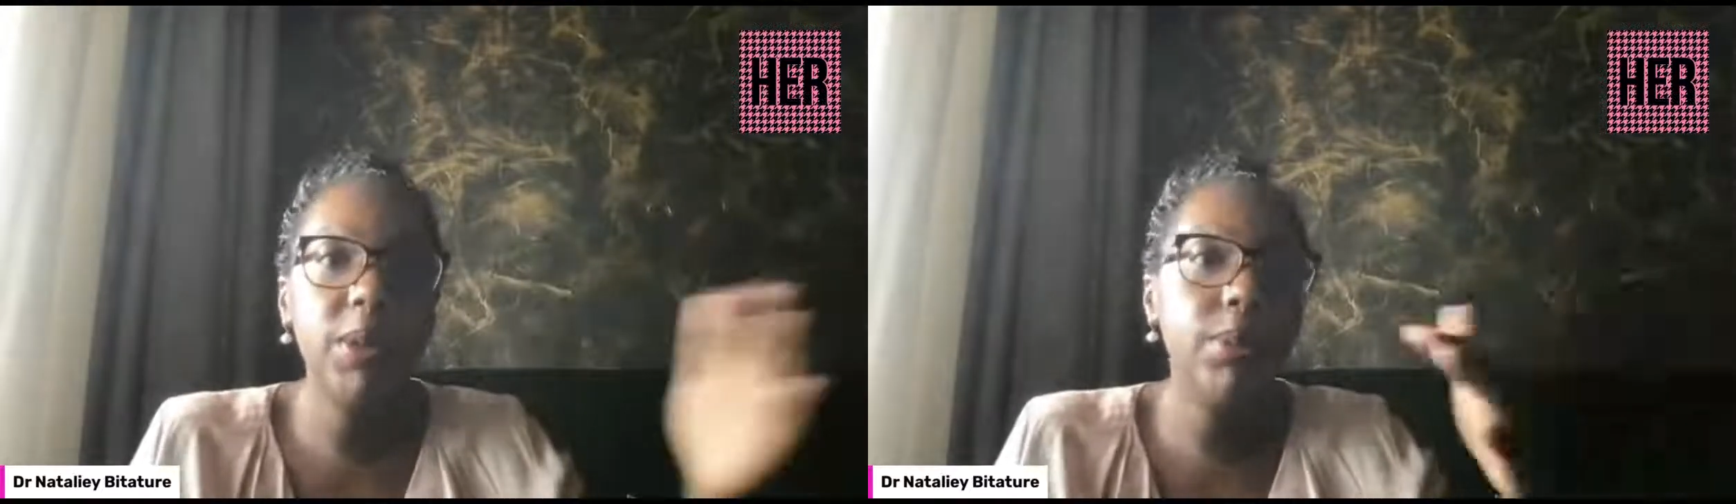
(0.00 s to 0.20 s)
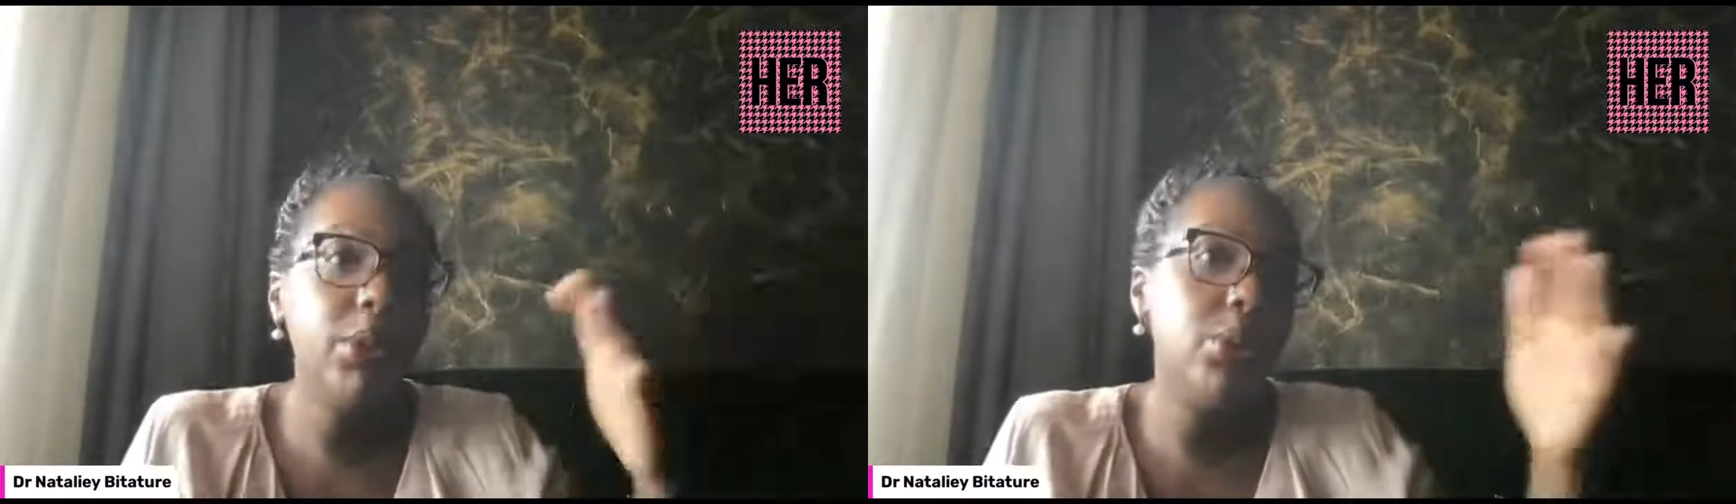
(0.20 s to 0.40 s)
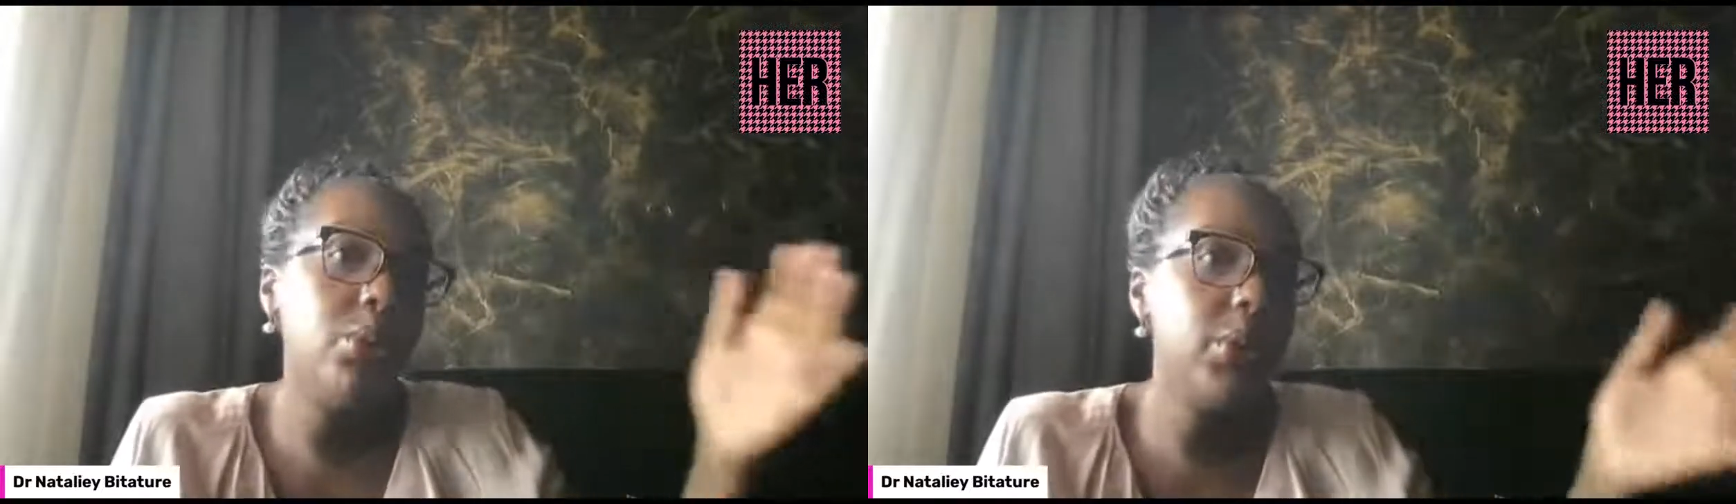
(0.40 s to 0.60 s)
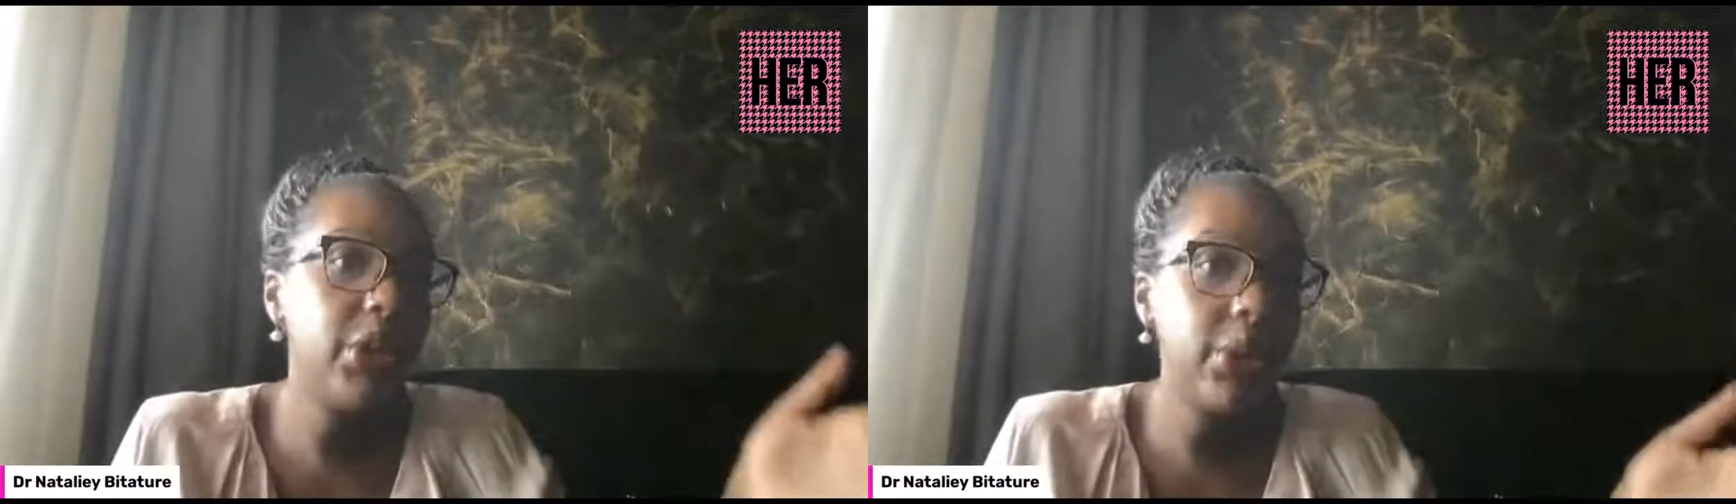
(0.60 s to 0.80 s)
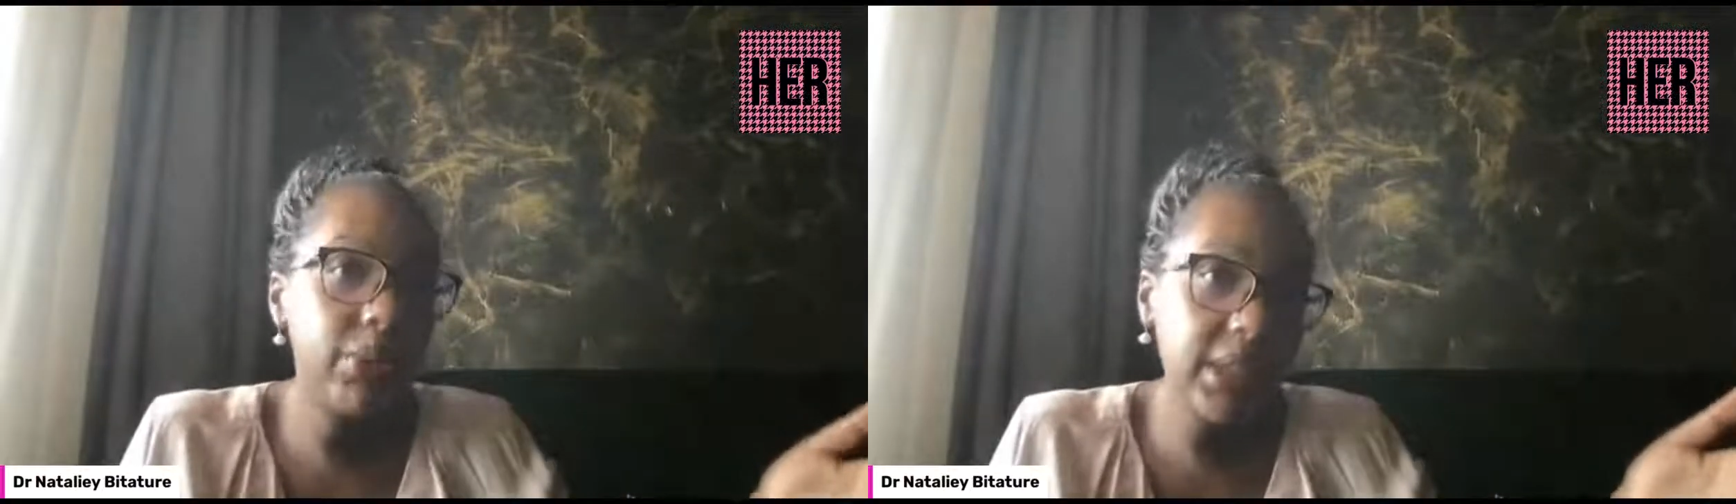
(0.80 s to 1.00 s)
people
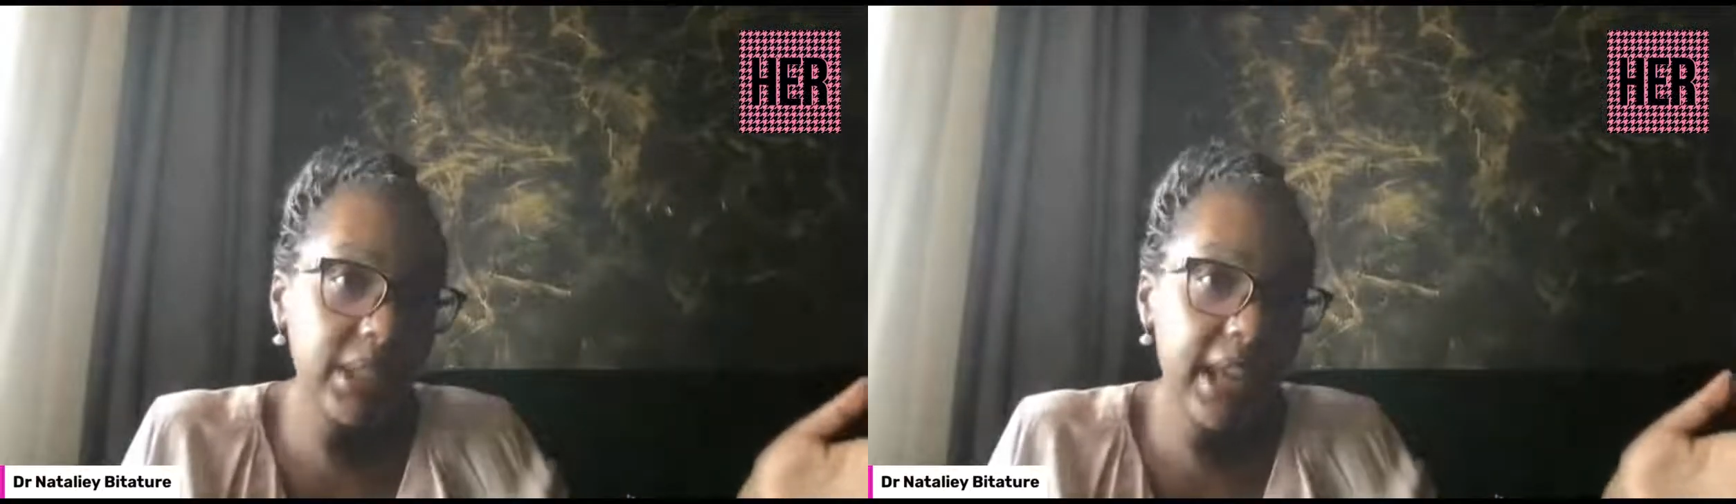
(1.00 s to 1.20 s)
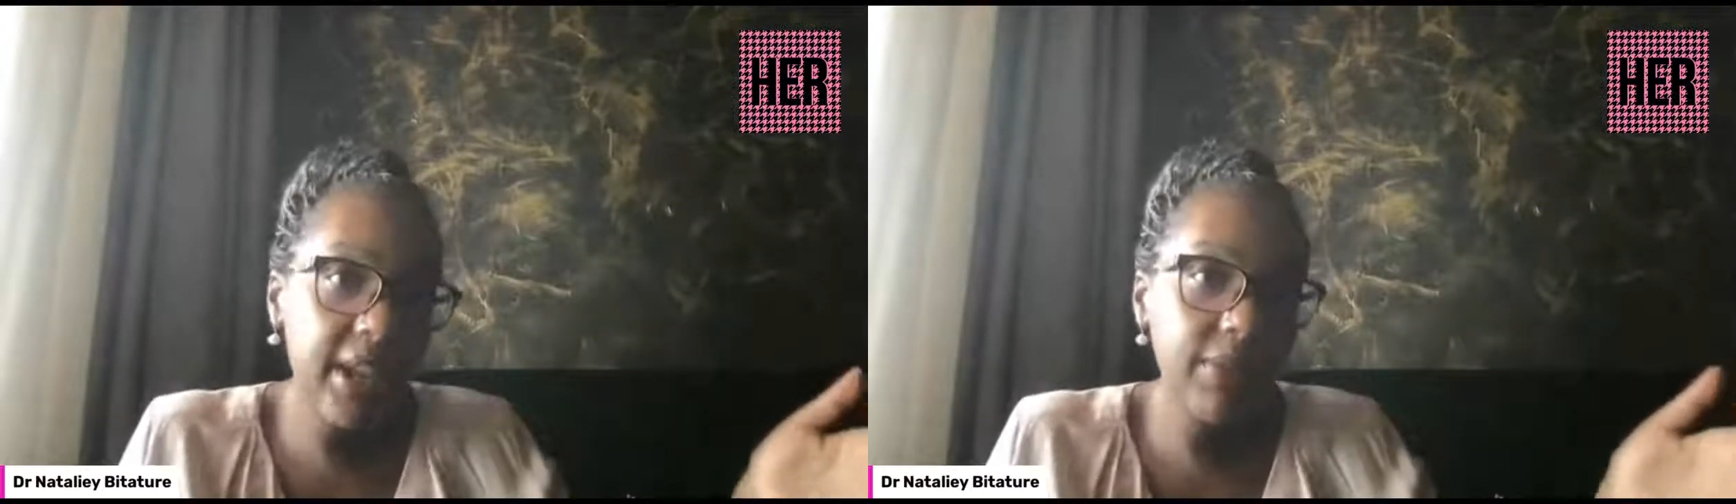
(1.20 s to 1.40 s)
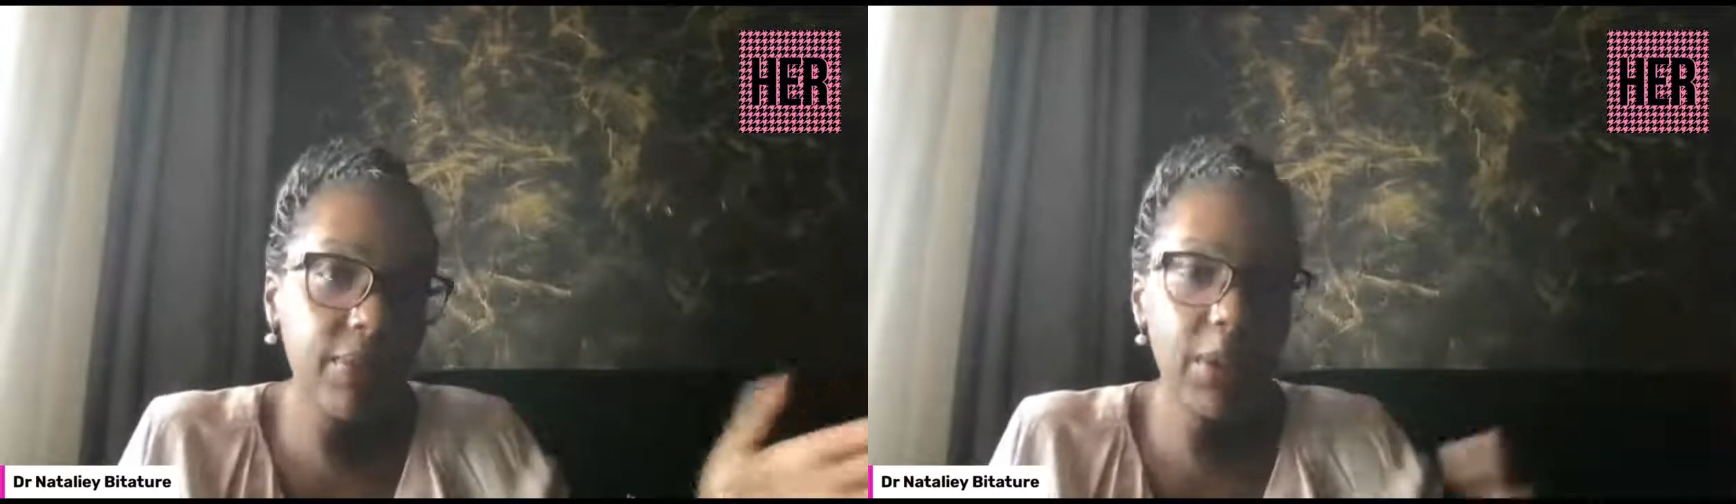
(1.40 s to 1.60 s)
in your real life,